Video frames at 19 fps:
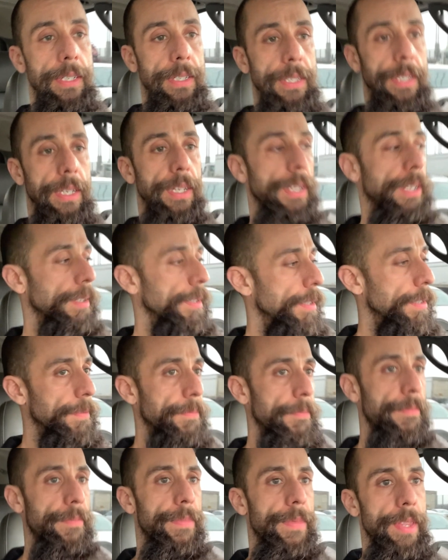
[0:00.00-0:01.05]
You know?
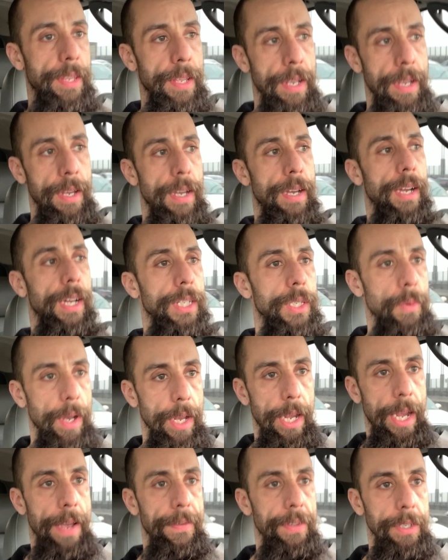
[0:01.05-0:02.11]
That's why
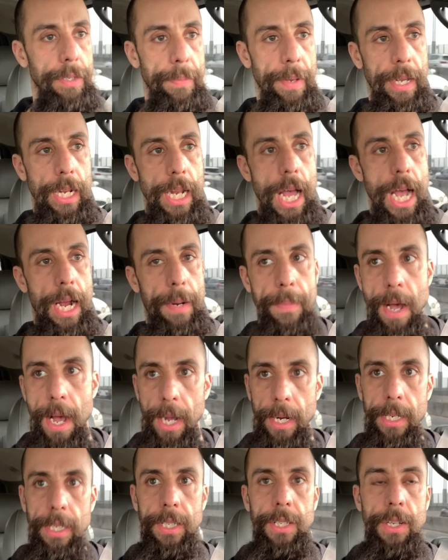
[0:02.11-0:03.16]
you have those big lock
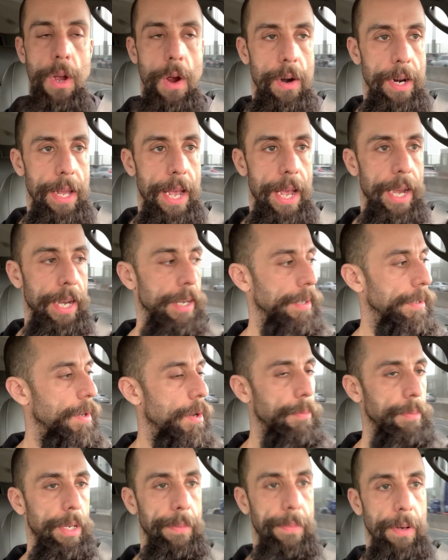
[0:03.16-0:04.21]
boxes. Karnak and
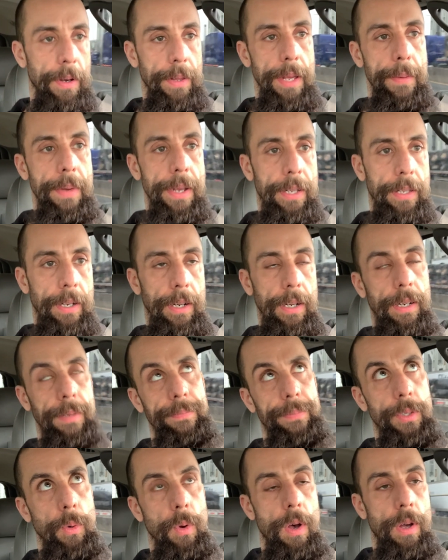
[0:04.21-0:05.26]
Home Depot, they make, or
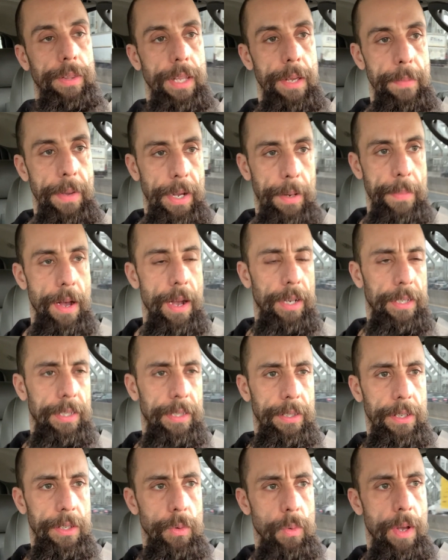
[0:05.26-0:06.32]
DeWalt, they make
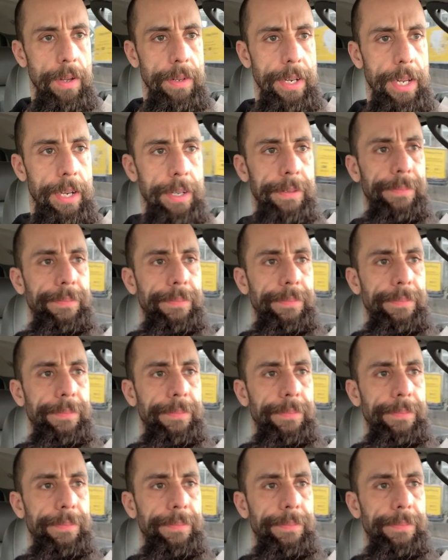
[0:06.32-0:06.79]
boxes as well now.